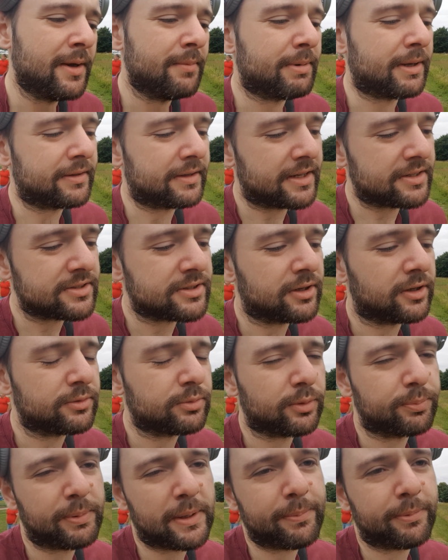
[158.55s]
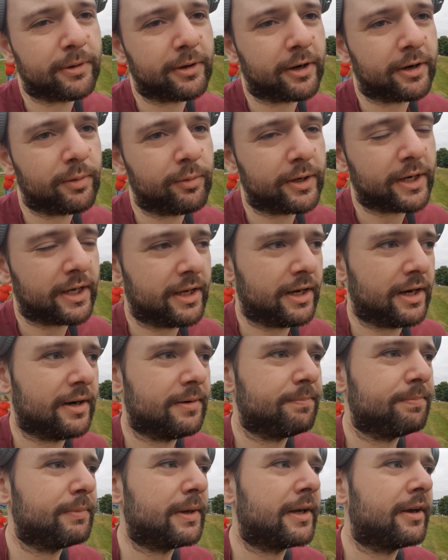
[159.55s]
But that's not what people are going to want to
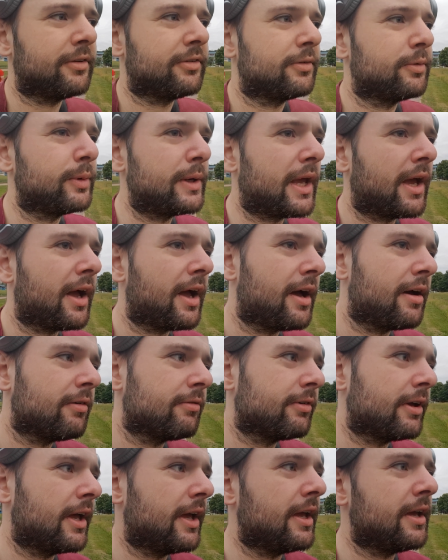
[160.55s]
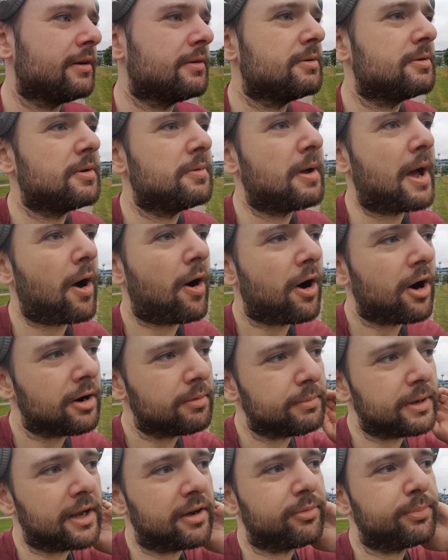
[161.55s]
hear, because we have a
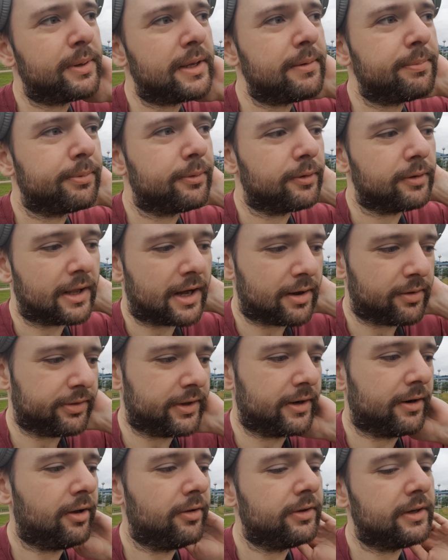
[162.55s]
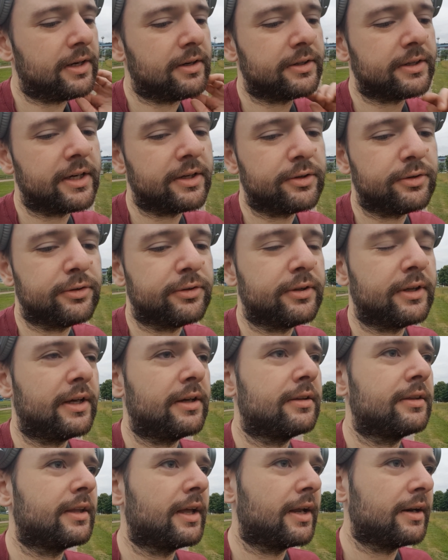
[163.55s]
army of people out there on the internet who
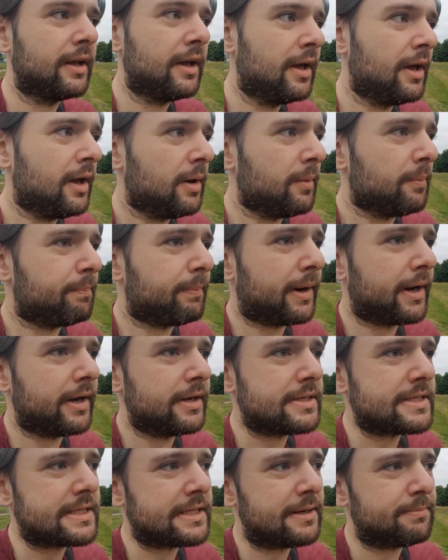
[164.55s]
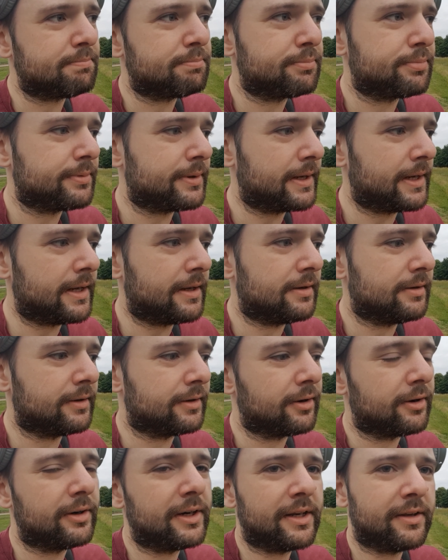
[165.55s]
think that by simply
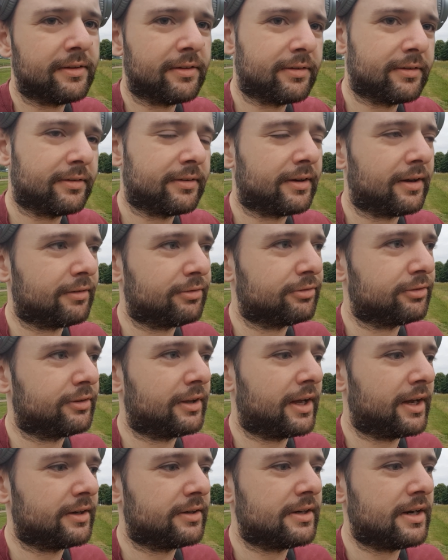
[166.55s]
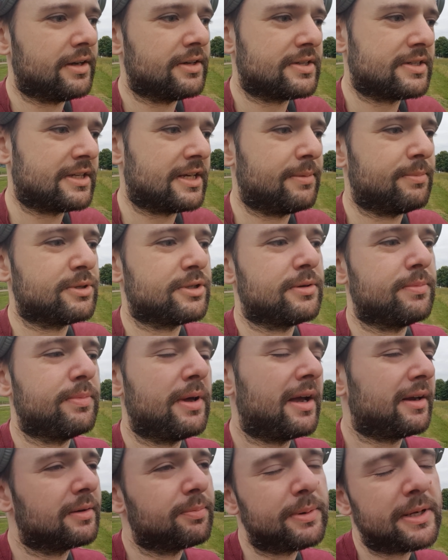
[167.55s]
learning the stuff that seems to
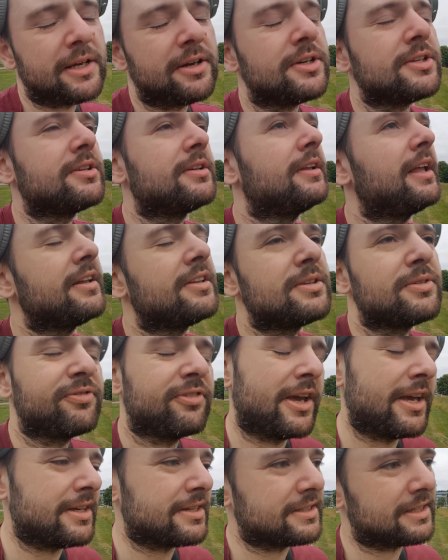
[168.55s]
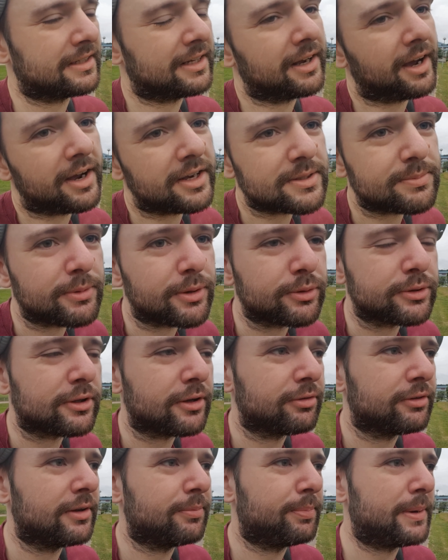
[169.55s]
be, because let's face it guys, most
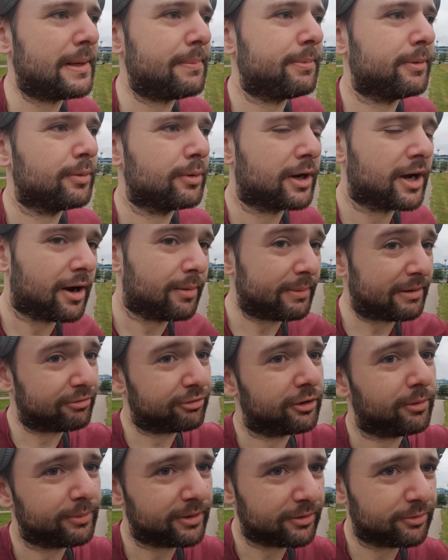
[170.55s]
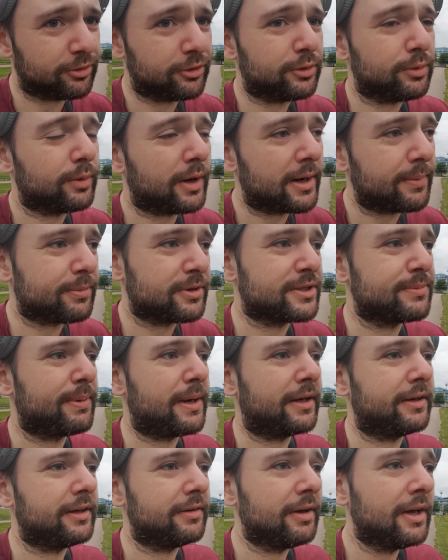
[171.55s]
of the people who come in from the UI
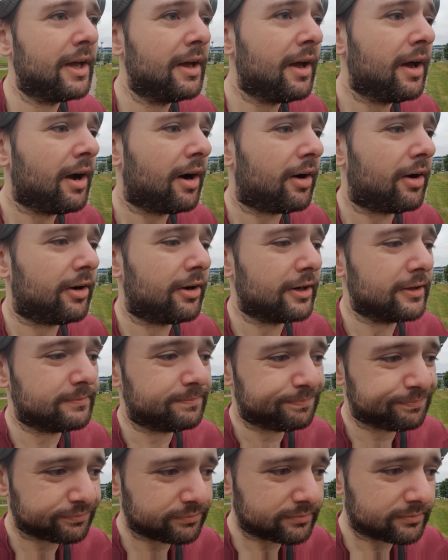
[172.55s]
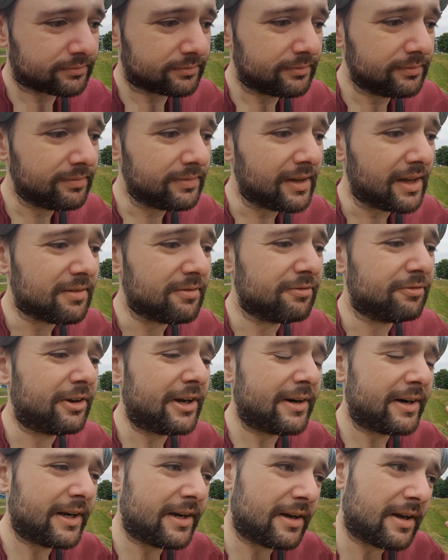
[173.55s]
perspective are
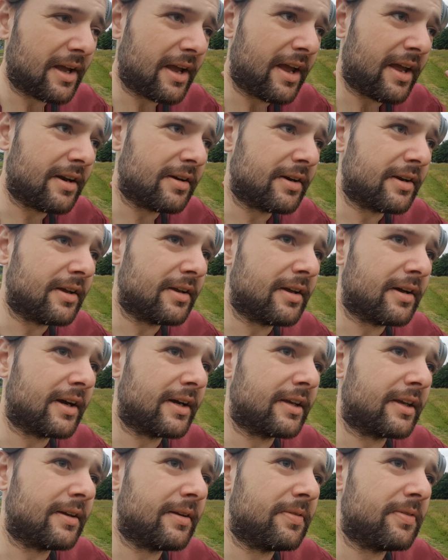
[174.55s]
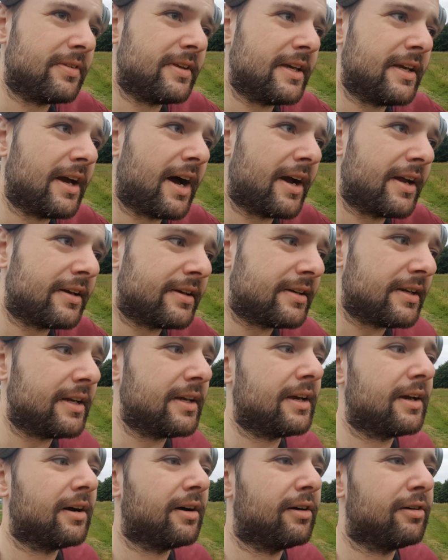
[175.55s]
very in the
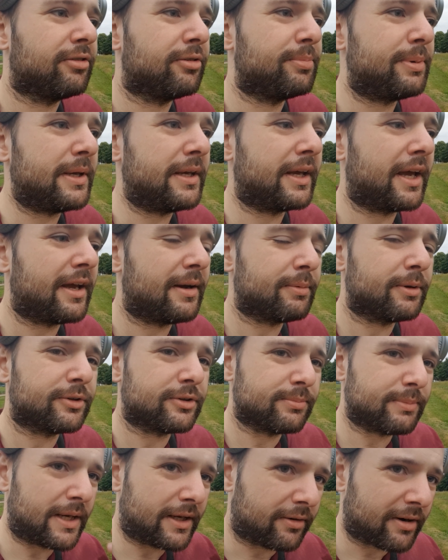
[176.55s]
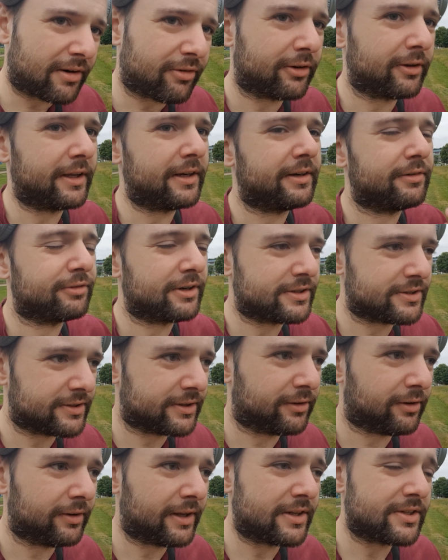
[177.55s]
idea of being able to make graphical interface
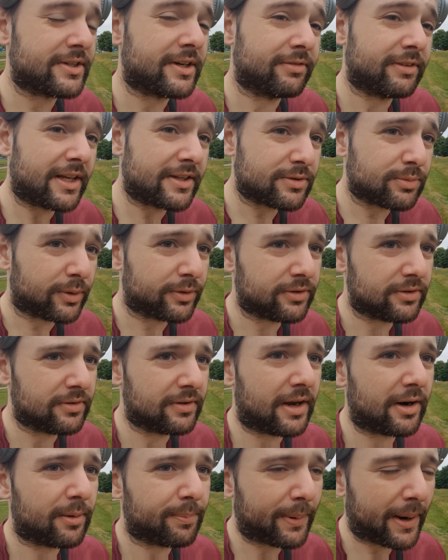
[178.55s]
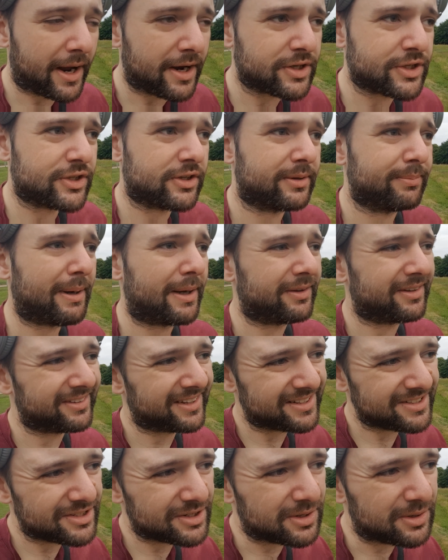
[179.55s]
and all that stuff, that's what they're passionate about, and that's